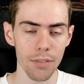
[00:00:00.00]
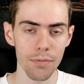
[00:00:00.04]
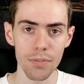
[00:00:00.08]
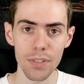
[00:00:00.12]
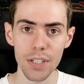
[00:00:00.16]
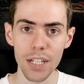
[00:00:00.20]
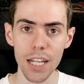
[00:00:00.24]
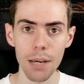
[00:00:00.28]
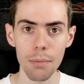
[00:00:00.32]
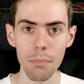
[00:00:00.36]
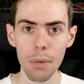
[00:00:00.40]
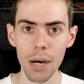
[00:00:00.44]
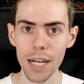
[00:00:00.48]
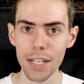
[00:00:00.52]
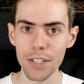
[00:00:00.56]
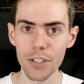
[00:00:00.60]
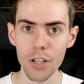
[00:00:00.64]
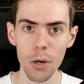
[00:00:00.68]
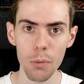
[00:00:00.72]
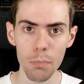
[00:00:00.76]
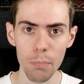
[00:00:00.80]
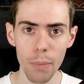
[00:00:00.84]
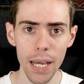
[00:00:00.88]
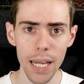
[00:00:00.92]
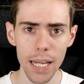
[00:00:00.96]
nearby
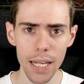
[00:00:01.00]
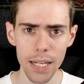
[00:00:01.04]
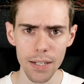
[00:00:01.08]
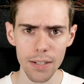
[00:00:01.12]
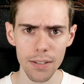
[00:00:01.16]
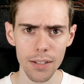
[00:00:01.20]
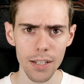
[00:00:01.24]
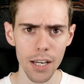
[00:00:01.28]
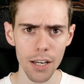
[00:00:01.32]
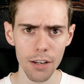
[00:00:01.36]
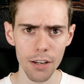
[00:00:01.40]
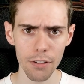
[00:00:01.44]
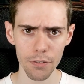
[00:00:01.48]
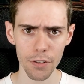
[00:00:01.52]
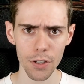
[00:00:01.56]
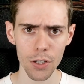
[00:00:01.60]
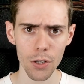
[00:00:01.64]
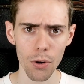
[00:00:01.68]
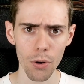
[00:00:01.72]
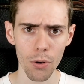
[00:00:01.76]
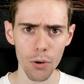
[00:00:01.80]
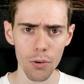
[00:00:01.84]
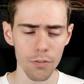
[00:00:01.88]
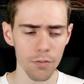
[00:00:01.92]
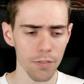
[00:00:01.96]
domain for
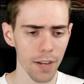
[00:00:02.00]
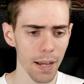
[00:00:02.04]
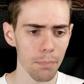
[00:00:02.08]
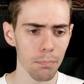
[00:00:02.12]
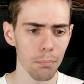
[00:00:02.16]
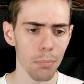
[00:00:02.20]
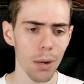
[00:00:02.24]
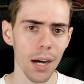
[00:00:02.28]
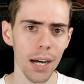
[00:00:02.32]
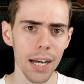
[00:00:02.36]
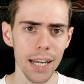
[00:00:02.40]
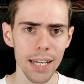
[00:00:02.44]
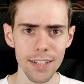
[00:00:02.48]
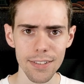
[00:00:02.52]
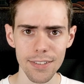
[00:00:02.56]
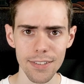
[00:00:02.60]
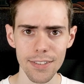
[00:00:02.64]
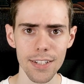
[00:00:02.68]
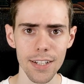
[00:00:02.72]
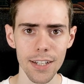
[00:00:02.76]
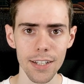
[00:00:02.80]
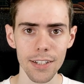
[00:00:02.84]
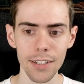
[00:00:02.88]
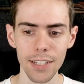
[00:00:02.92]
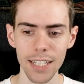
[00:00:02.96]
your vampires
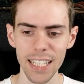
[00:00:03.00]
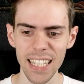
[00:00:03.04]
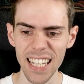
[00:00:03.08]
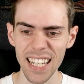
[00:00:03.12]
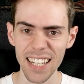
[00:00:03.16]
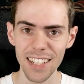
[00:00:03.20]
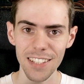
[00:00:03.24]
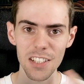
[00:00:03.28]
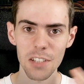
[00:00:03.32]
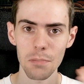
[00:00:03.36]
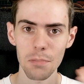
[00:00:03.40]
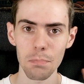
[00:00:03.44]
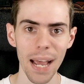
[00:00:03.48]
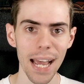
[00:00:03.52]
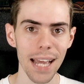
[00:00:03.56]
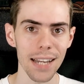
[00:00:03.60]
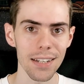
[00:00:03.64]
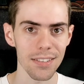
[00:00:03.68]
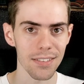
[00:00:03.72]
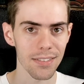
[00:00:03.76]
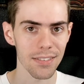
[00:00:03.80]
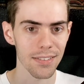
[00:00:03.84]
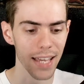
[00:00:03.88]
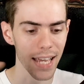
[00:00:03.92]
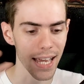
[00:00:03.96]
to like
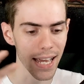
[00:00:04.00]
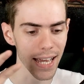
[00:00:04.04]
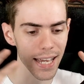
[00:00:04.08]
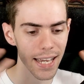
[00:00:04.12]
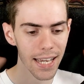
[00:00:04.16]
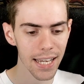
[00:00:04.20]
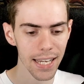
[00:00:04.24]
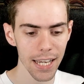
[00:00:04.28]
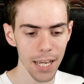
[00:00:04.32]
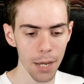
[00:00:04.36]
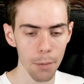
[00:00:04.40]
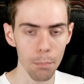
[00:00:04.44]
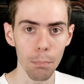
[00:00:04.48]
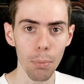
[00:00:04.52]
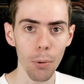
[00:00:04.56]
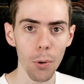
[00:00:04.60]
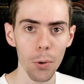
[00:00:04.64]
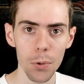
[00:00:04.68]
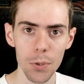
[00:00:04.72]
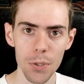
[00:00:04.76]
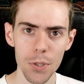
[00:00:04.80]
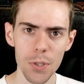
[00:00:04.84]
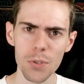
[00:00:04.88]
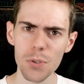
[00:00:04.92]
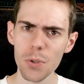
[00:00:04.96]
expand their
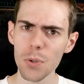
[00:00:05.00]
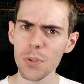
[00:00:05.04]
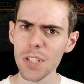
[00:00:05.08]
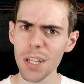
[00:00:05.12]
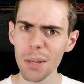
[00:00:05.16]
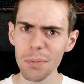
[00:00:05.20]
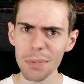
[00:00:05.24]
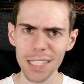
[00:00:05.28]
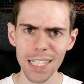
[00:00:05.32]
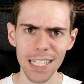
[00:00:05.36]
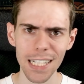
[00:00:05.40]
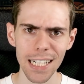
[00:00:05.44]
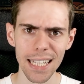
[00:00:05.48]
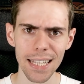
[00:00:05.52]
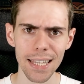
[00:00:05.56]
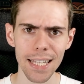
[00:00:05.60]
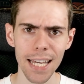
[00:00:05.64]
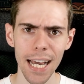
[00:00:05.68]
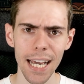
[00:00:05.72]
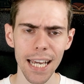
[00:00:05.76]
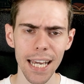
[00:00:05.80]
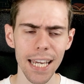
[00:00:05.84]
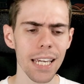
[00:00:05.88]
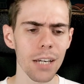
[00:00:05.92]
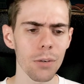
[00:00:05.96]
borders or something like
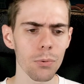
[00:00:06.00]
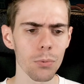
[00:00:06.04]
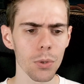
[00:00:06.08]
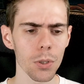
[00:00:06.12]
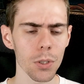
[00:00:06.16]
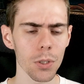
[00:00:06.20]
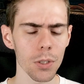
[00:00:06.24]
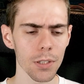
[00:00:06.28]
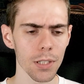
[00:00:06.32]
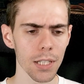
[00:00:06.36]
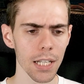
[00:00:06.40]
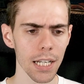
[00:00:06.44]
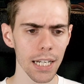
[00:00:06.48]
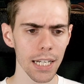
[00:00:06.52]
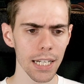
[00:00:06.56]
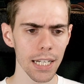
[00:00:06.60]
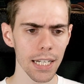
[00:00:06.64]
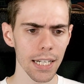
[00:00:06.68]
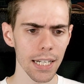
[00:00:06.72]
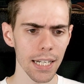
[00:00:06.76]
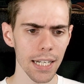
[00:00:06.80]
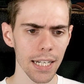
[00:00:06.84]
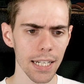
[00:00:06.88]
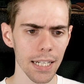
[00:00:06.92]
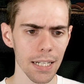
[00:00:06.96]
that. It will
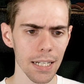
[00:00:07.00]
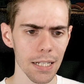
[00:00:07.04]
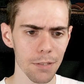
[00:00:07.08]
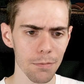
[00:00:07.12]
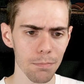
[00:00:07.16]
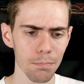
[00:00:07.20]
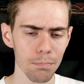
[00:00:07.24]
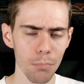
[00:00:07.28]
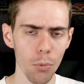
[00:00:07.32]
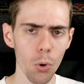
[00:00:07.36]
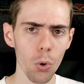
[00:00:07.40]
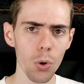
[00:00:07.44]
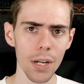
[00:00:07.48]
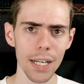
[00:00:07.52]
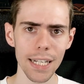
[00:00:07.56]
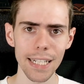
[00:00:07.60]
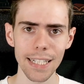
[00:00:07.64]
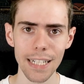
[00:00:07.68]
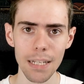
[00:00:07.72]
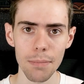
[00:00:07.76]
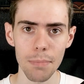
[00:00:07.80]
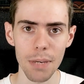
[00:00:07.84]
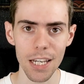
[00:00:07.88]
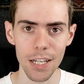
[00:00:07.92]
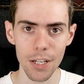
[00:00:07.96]
more
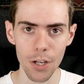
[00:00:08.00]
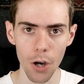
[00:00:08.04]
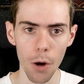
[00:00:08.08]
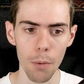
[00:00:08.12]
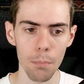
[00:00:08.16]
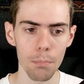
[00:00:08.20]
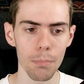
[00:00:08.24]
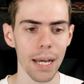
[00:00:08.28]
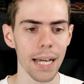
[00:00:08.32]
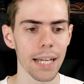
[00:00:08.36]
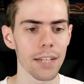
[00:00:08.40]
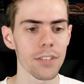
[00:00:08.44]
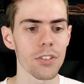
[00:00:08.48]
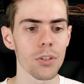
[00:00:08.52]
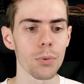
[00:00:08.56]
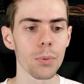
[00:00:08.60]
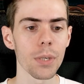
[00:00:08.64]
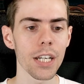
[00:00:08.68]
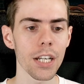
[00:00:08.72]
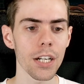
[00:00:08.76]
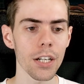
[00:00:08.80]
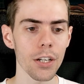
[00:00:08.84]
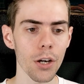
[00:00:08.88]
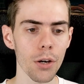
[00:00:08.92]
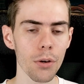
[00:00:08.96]
likely be combat. So we're
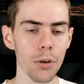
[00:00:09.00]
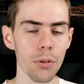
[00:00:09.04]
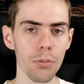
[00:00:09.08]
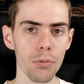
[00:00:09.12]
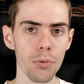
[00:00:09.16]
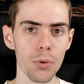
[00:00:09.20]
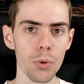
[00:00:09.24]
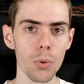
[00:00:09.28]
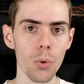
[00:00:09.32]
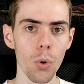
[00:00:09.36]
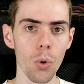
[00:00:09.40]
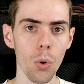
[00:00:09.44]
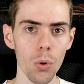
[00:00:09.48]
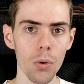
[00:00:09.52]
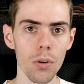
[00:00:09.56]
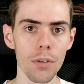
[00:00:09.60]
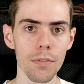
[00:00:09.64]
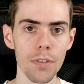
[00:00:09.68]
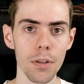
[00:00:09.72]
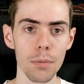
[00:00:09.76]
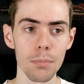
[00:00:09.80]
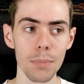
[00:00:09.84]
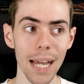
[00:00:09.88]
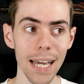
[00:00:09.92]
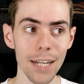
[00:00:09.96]
going to go through all of
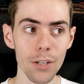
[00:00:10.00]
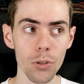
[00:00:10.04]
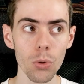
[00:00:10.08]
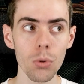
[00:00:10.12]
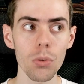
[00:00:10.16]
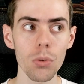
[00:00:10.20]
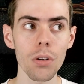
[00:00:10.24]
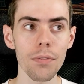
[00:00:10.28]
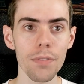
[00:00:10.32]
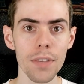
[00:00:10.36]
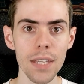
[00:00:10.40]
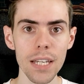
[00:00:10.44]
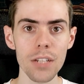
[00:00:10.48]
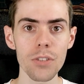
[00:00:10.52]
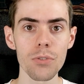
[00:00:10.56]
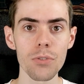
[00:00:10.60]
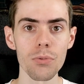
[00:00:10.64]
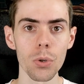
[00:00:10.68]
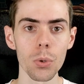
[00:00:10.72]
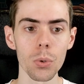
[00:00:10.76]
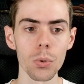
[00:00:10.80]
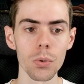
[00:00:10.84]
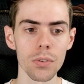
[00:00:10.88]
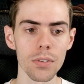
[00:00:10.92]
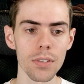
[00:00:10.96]
them, and all of these
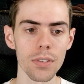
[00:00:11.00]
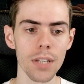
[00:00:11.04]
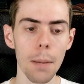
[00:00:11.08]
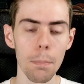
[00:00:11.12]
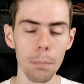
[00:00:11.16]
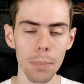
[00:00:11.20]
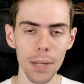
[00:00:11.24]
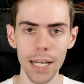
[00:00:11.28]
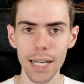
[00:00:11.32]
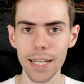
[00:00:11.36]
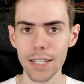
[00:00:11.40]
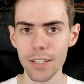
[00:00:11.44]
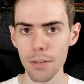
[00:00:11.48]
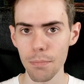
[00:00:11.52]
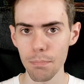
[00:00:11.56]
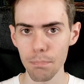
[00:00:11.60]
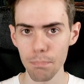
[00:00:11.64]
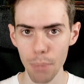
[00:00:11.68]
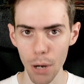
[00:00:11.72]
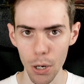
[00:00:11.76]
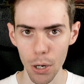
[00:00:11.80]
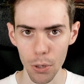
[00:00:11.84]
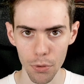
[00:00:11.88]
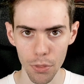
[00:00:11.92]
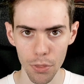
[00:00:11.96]
rules apply to
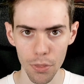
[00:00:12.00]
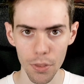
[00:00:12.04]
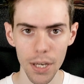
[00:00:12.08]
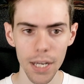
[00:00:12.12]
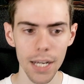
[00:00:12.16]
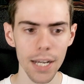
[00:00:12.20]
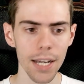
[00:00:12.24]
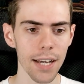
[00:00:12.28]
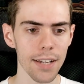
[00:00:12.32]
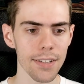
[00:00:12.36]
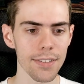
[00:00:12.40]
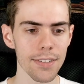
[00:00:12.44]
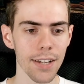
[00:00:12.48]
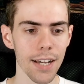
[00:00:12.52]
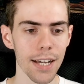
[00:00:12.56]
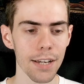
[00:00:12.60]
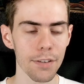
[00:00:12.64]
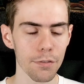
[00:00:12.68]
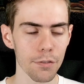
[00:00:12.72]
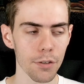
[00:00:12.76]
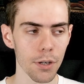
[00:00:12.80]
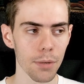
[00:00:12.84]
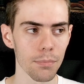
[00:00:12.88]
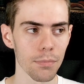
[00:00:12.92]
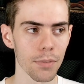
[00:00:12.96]
both, aside
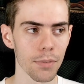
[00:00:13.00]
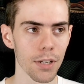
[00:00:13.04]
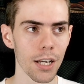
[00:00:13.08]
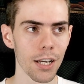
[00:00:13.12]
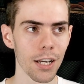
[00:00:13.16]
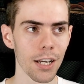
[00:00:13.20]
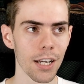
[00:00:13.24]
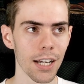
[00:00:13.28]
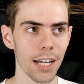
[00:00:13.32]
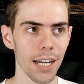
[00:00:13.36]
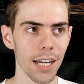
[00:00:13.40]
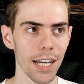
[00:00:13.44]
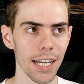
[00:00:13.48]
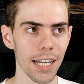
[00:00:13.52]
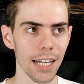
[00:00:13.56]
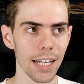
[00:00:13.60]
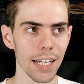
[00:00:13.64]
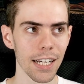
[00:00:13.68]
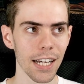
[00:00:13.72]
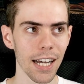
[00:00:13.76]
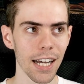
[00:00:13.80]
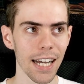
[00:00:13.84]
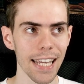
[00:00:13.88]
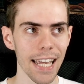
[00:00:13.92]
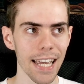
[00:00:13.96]
from,
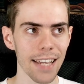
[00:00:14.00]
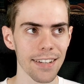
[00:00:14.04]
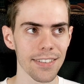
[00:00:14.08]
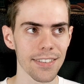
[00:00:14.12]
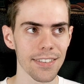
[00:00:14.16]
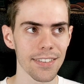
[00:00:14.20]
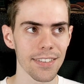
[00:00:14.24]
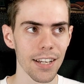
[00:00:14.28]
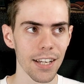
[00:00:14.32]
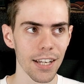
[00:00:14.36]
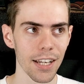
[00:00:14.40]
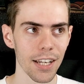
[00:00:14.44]
I guess,